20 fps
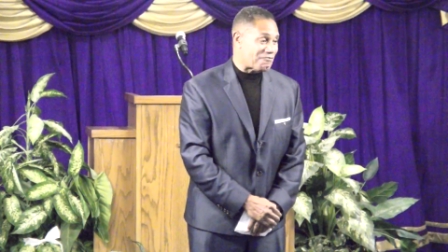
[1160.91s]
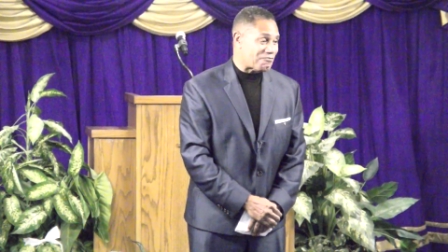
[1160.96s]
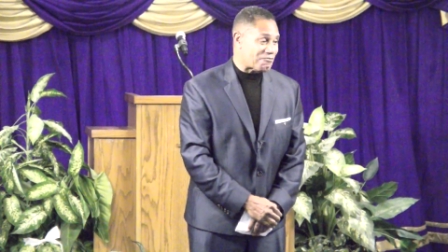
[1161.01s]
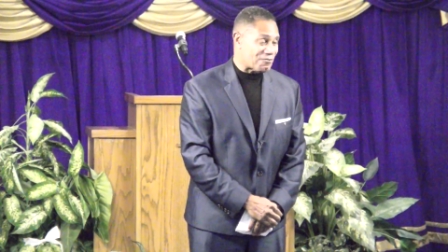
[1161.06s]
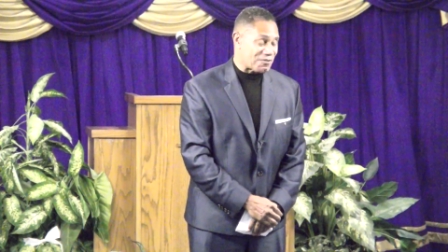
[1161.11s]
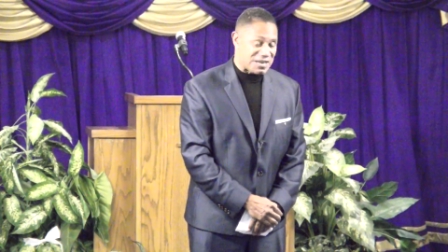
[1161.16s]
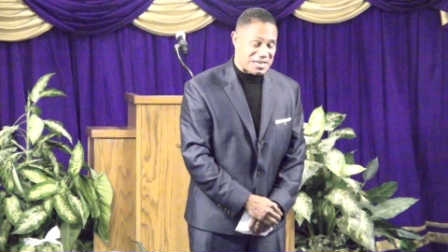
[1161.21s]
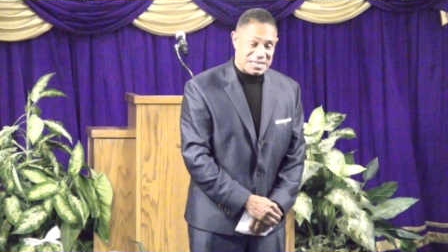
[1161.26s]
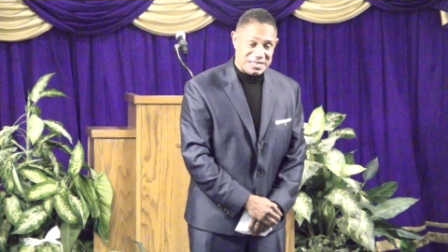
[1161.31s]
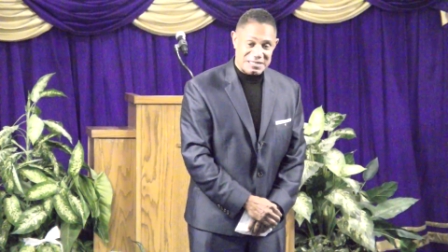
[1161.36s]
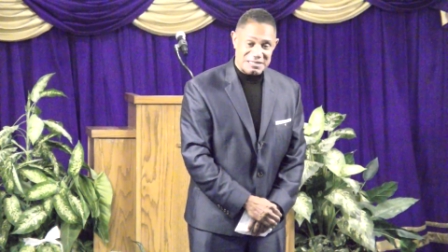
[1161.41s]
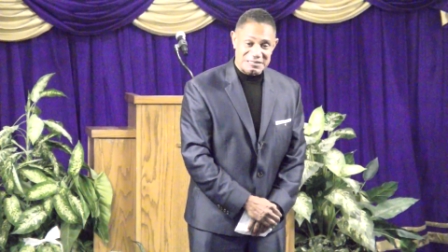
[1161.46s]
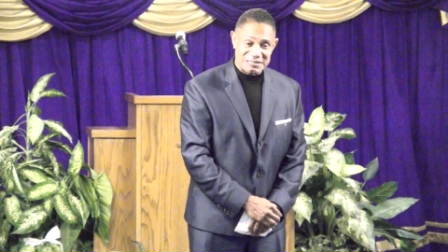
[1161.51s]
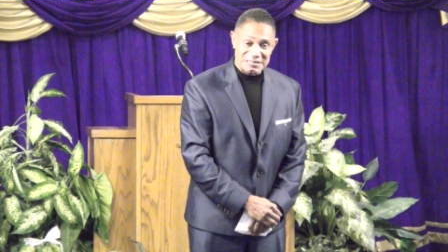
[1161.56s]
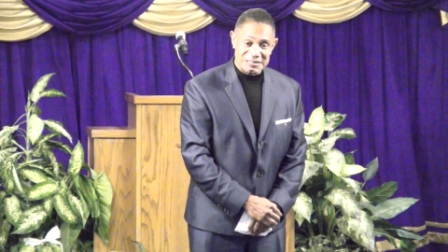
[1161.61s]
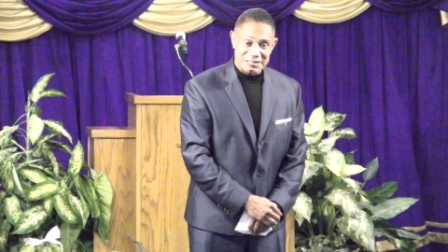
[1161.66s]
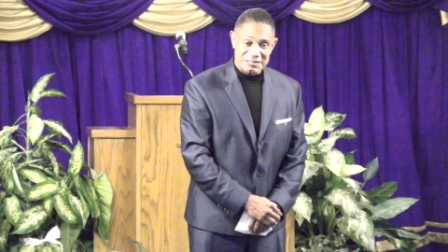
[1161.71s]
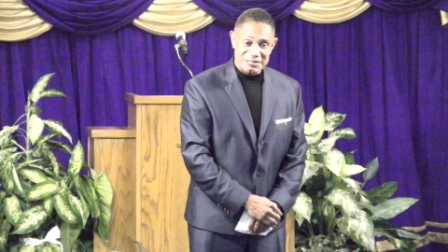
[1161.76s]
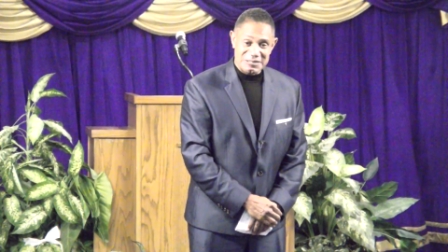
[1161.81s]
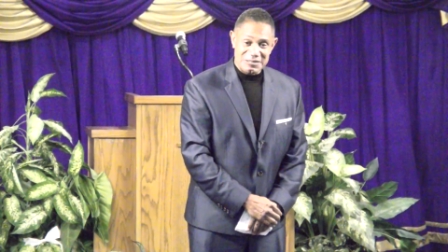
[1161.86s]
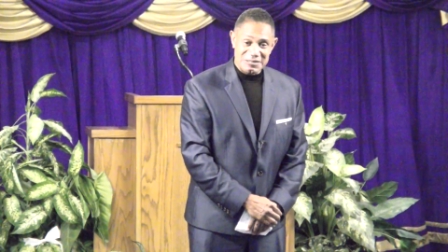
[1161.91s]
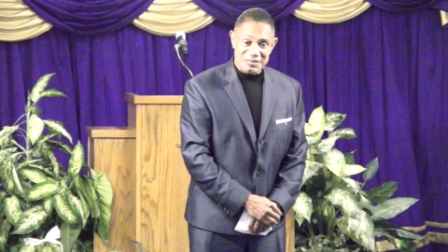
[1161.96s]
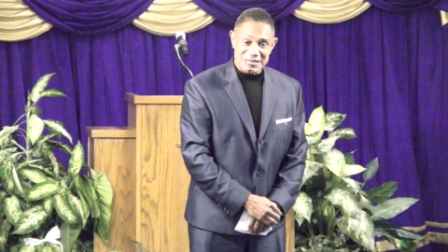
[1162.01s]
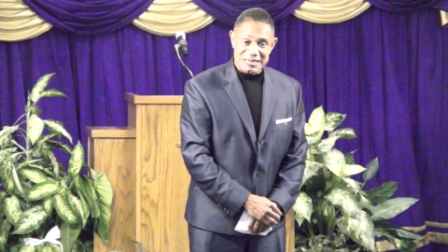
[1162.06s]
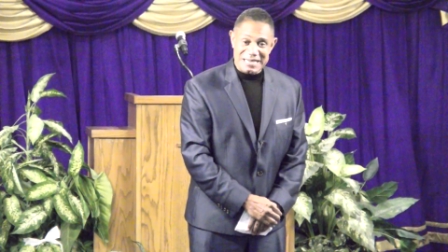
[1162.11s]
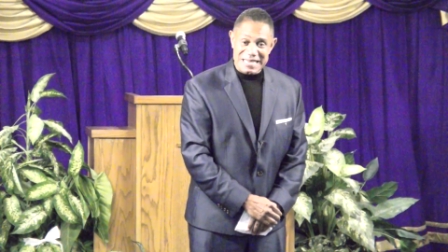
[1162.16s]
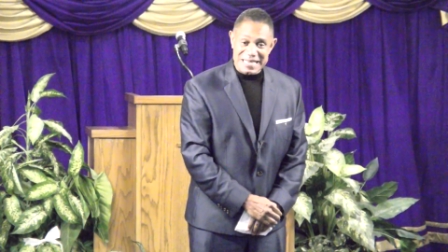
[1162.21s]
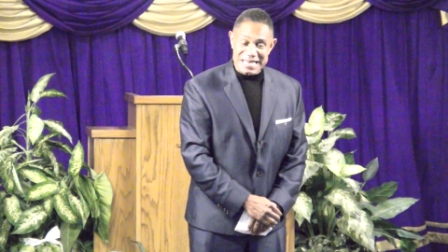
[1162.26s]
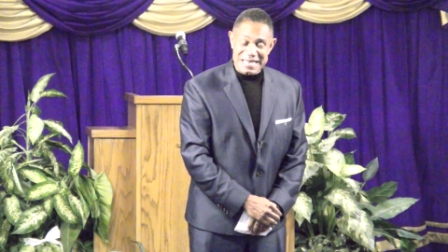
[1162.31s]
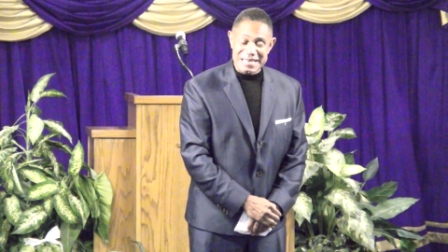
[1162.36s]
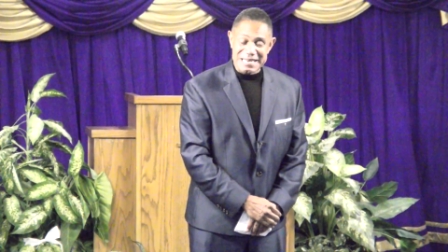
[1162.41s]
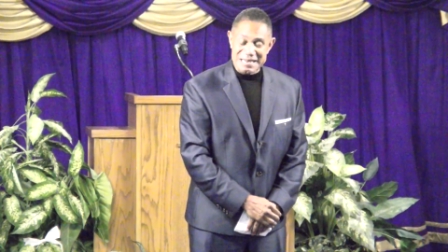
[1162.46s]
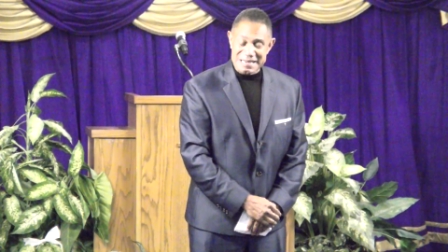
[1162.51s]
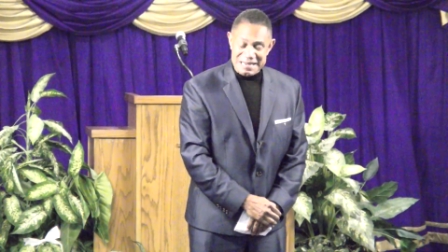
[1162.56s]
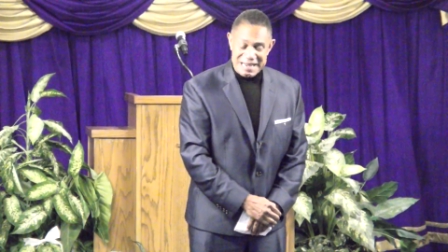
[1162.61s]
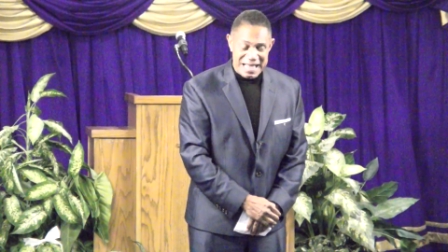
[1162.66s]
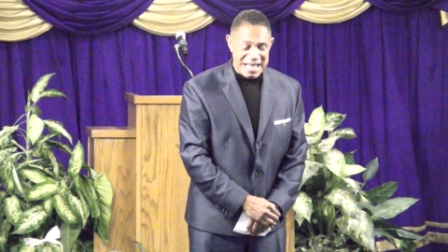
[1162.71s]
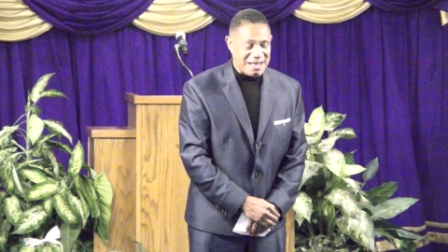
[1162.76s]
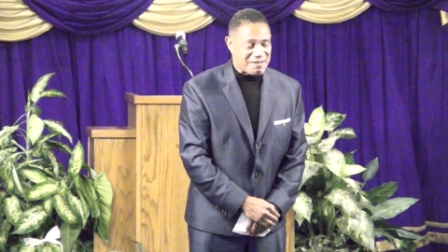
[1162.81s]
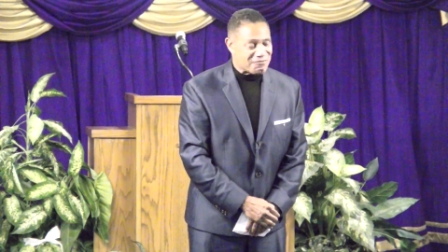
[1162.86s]
free or he
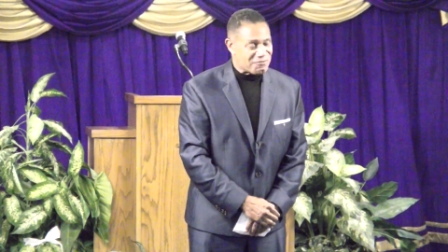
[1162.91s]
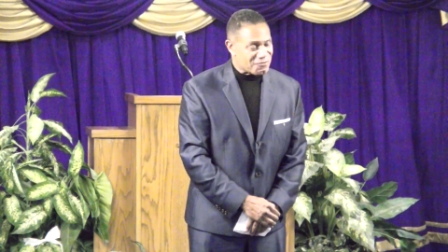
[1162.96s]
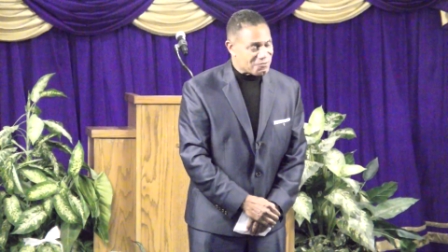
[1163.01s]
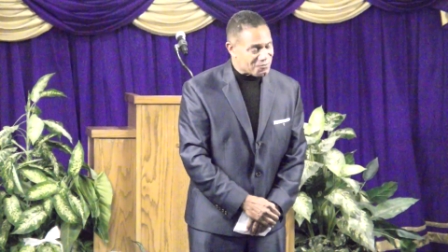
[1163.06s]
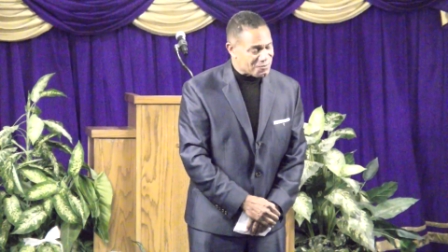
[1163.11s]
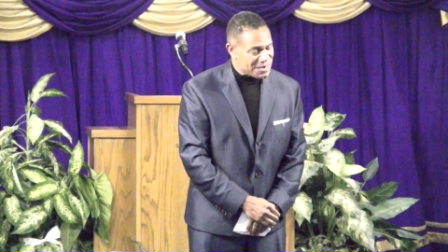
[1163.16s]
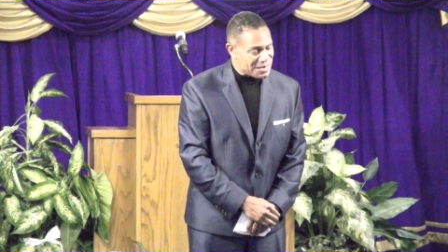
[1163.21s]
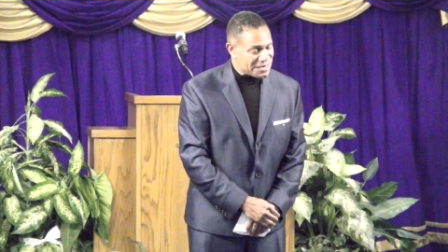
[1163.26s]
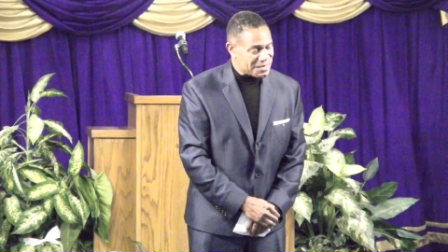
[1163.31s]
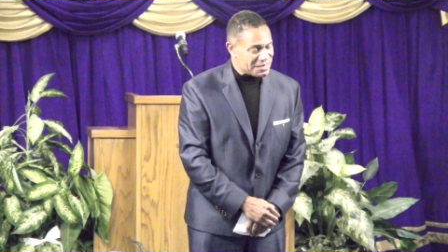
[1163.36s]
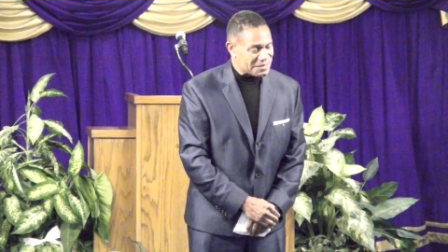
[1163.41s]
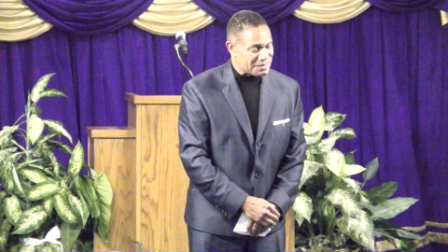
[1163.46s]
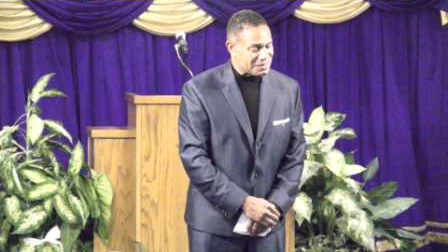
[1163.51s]
not free.